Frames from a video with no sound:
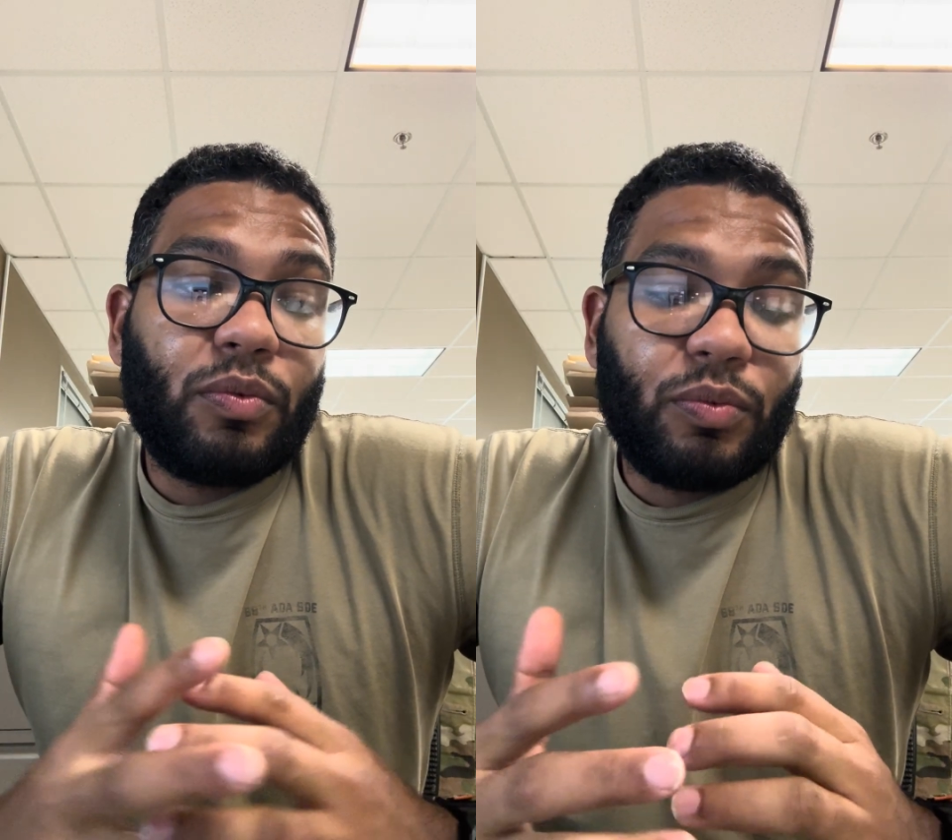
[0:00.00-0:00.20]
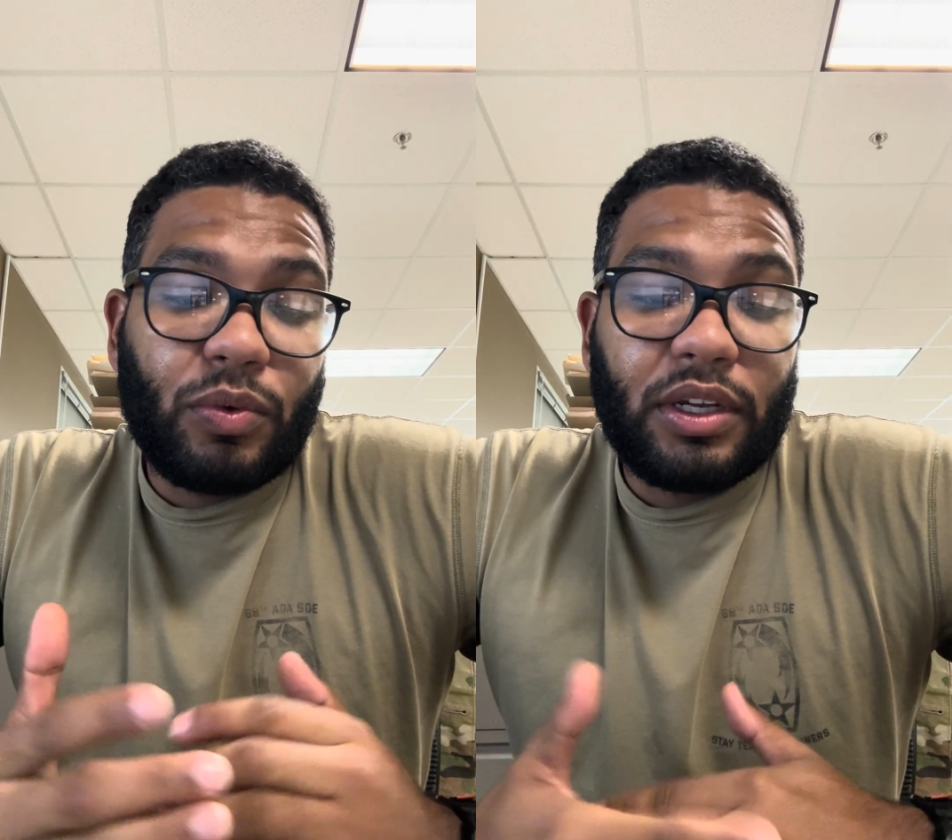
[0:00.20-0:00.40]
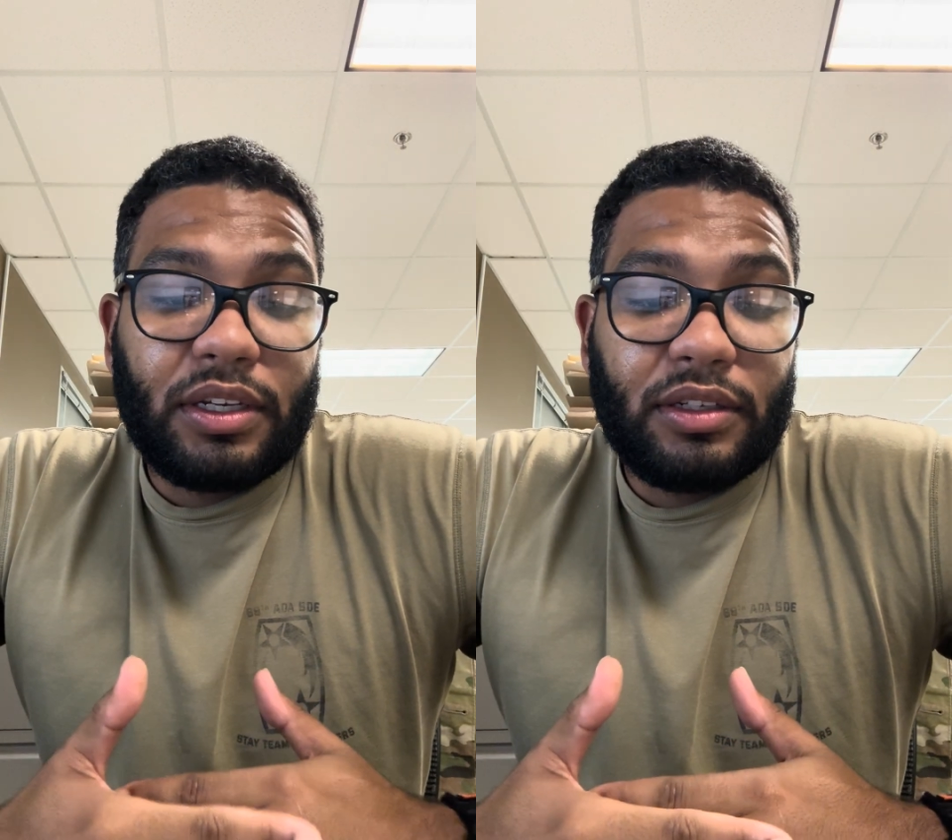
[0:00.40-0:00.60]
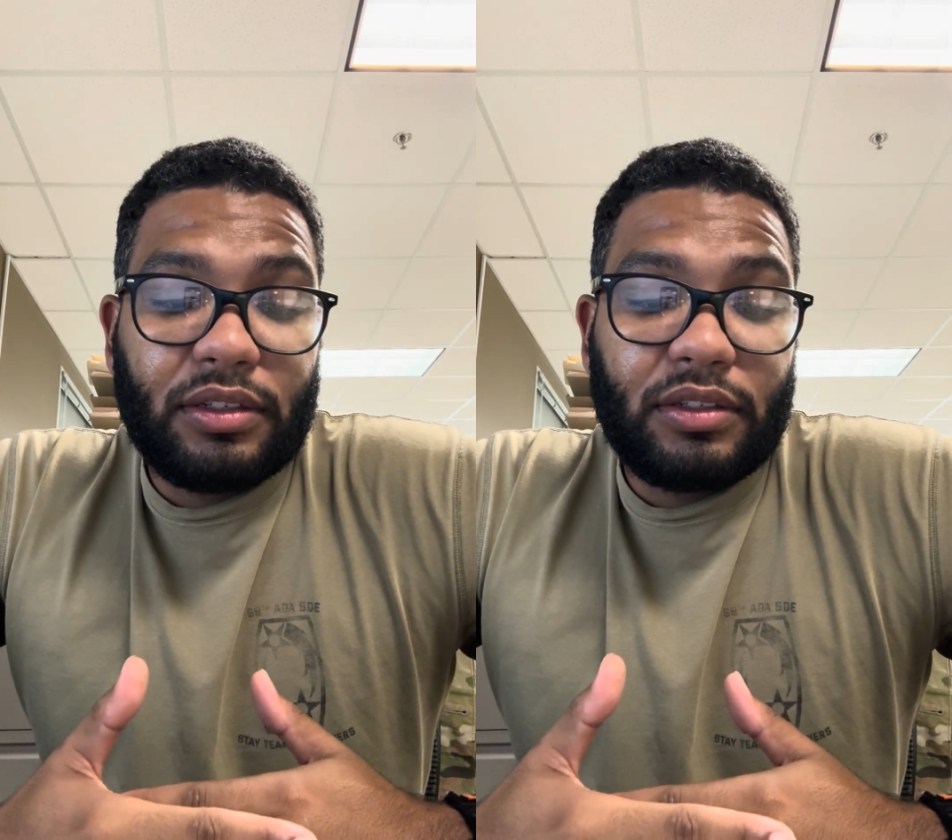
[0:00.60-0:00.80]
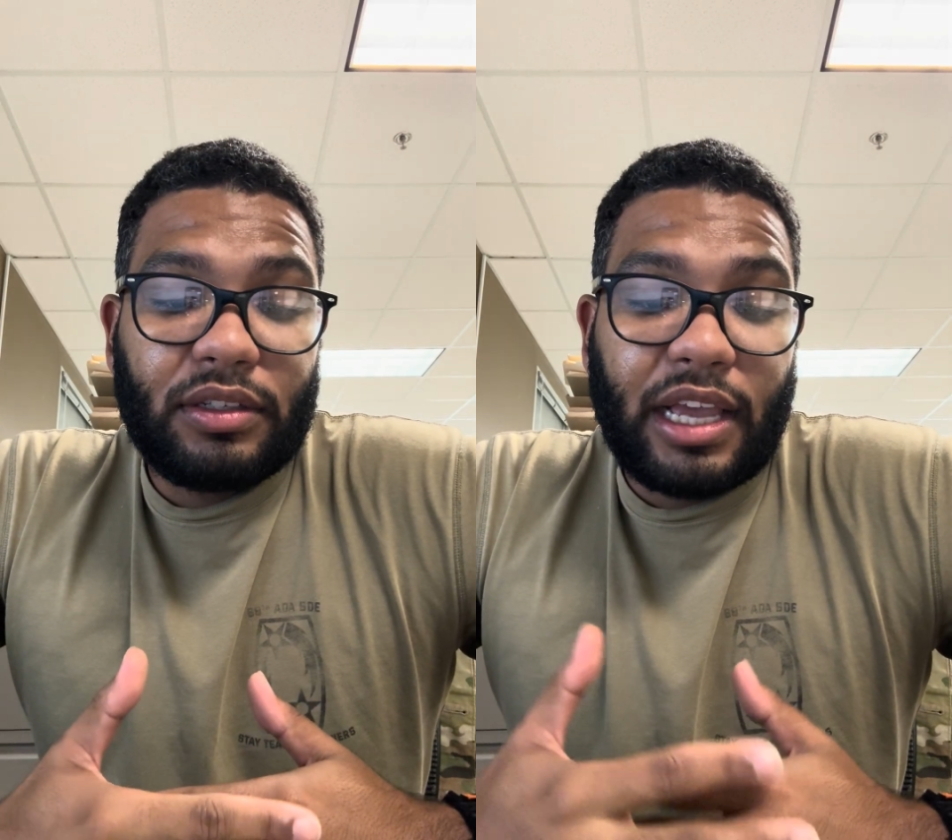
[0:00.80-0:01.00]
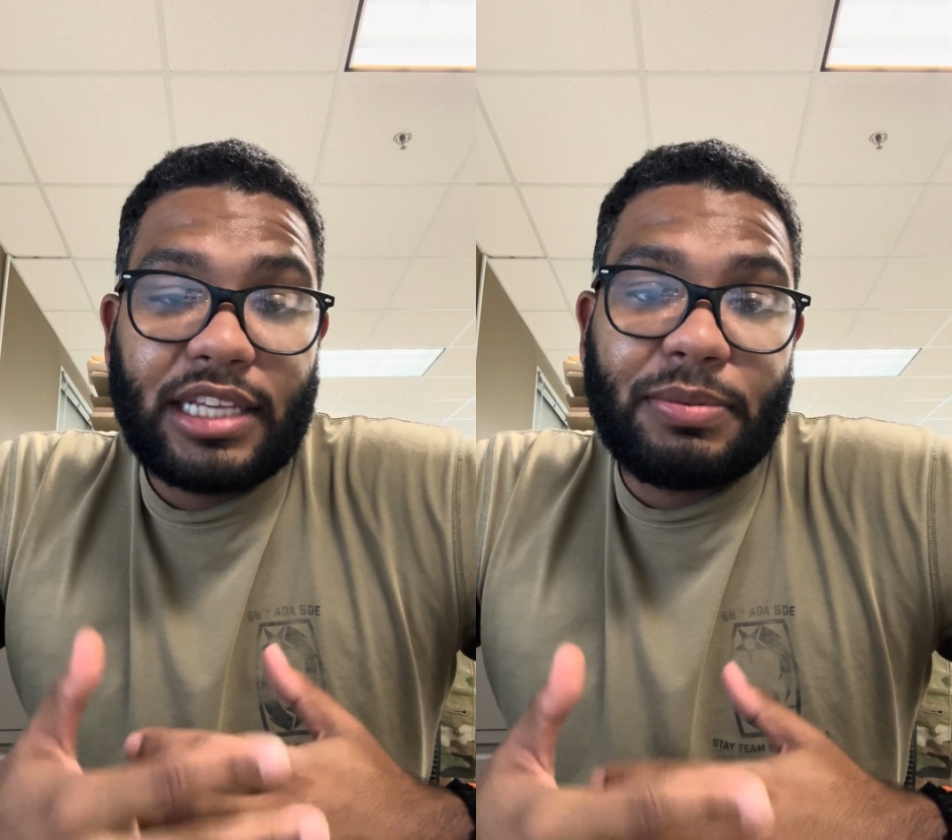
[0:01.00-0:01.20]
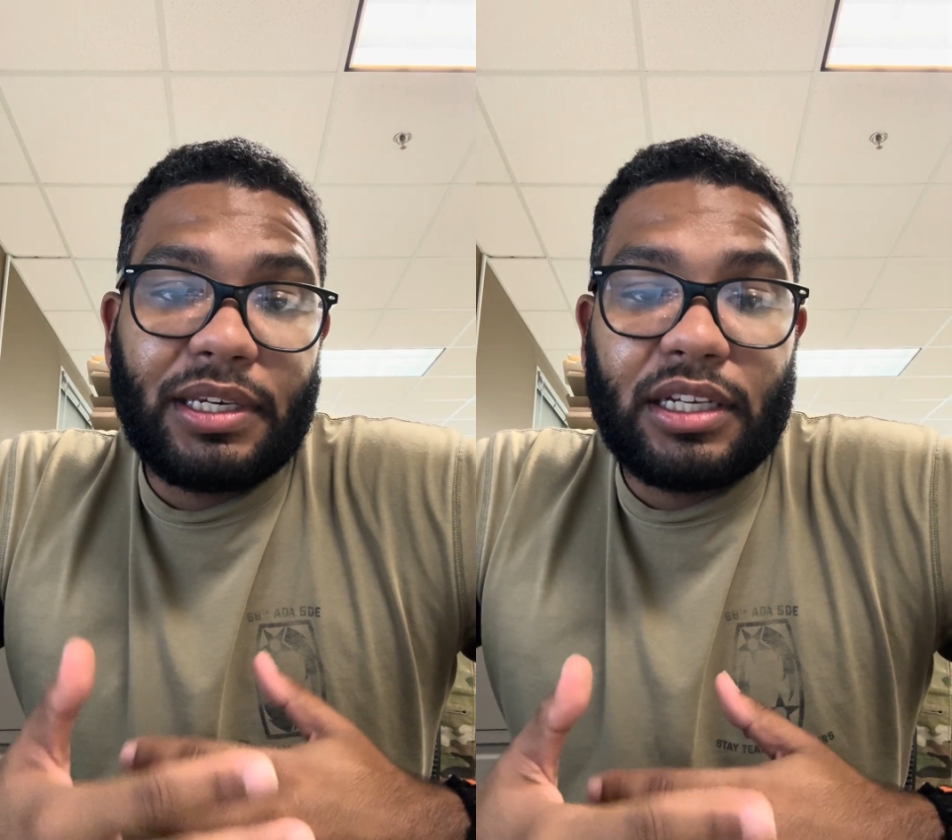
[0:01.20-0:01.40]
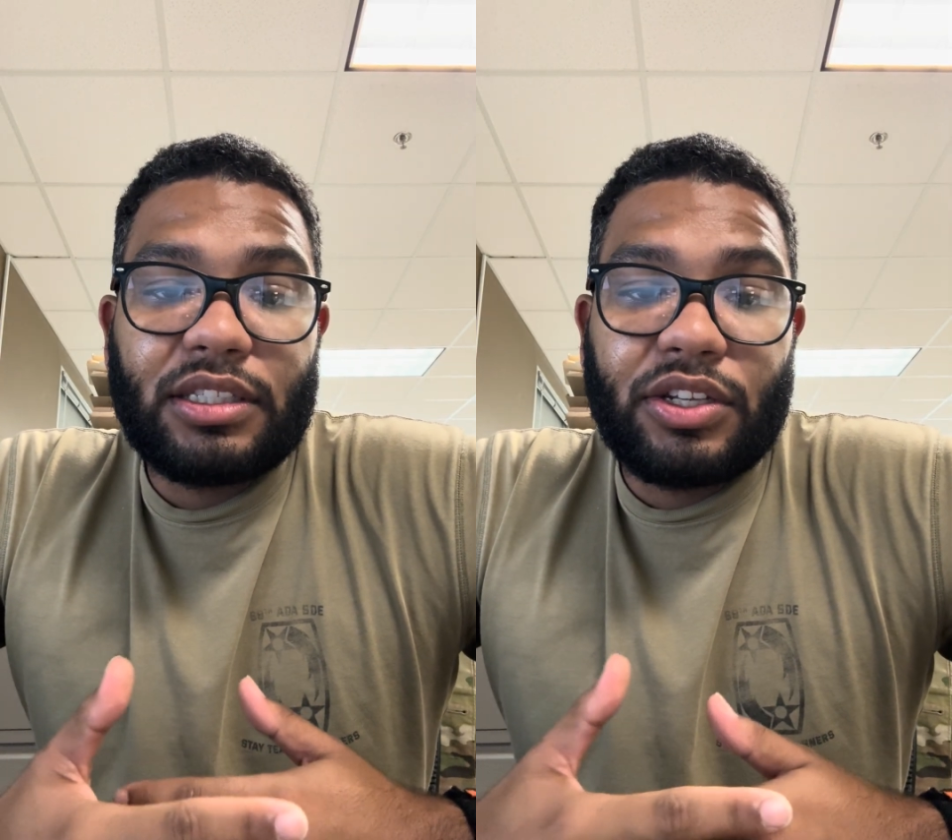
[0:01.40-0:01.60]
what has been
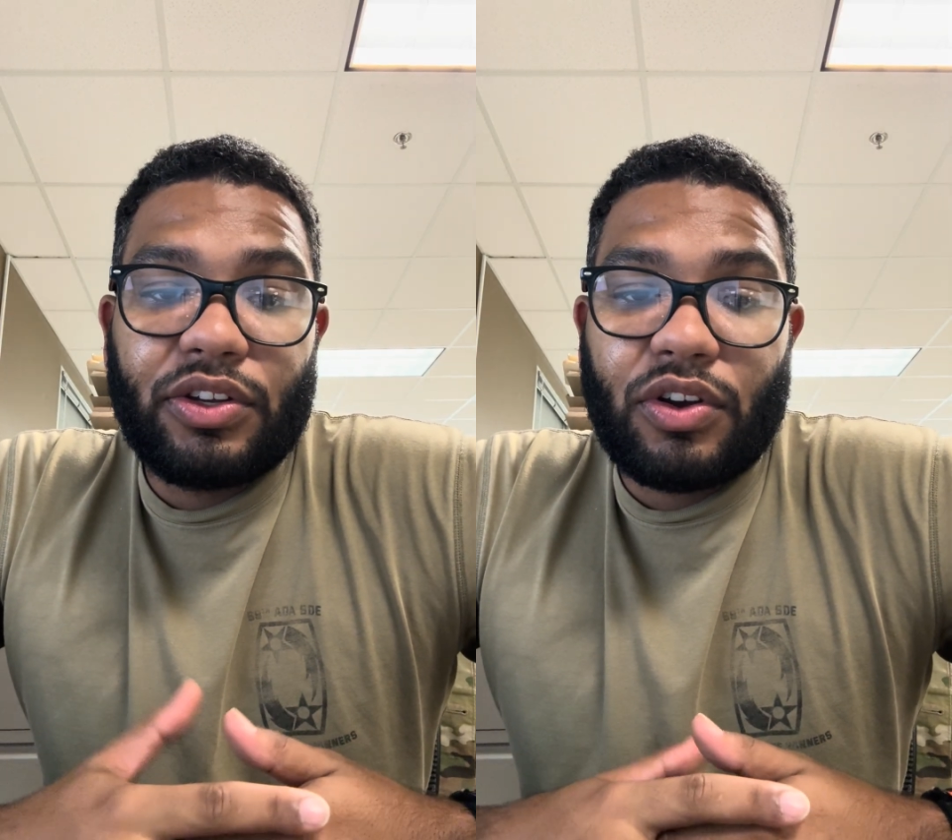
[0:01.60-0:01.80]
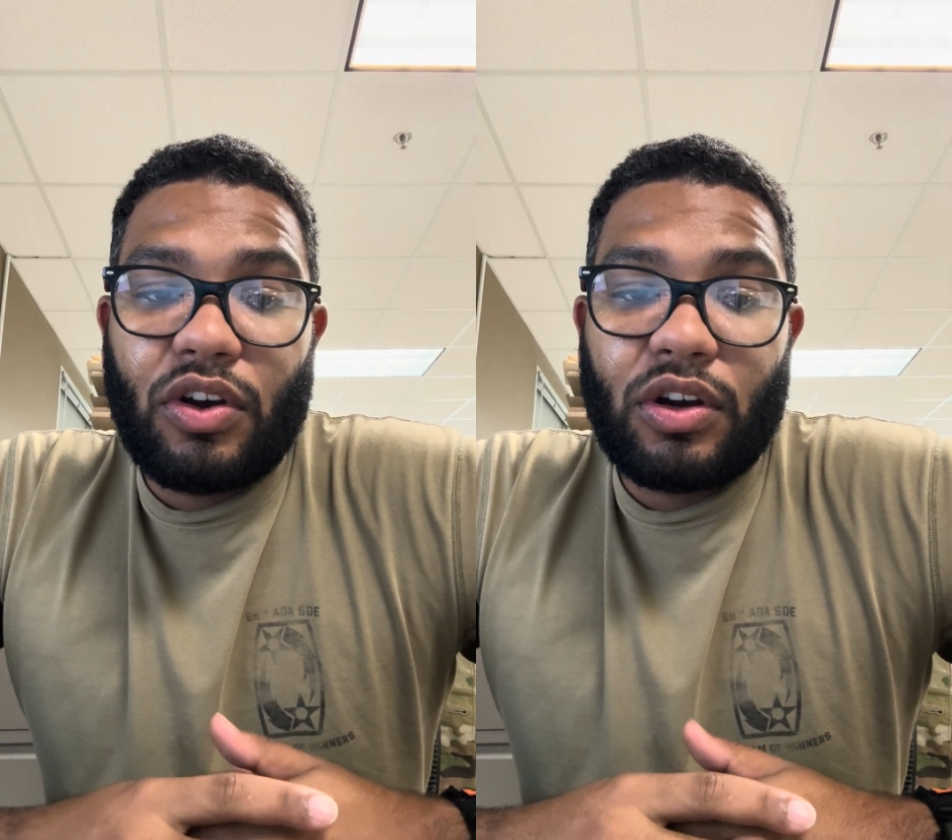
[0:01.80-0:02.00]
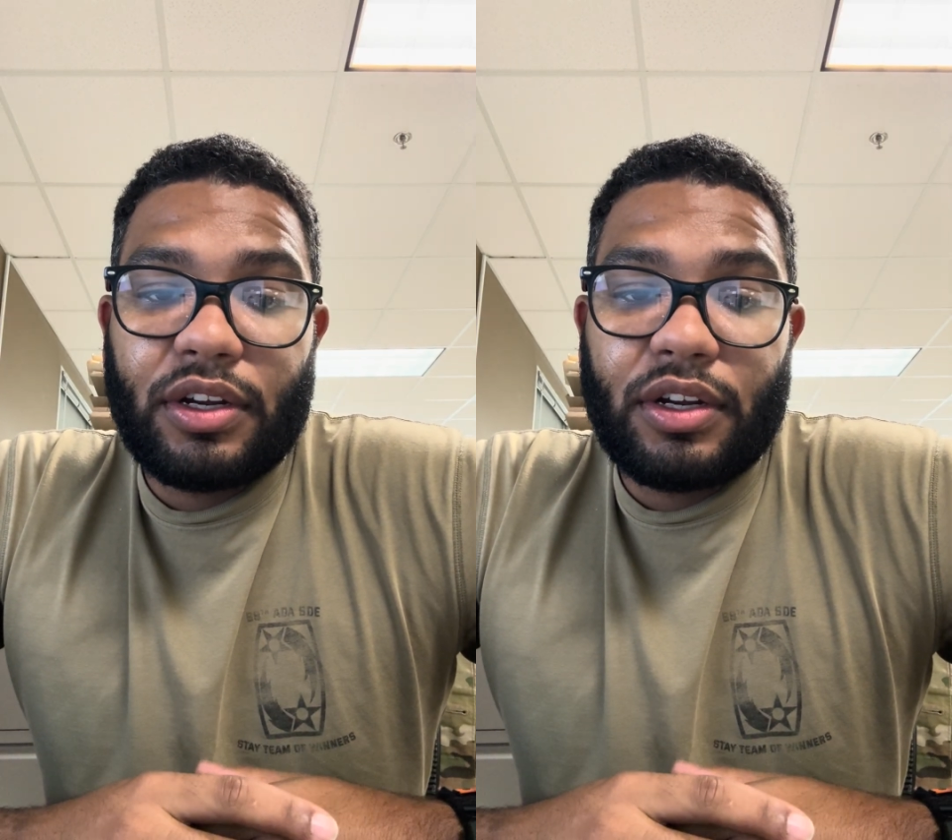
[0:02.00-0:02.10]
done to your car,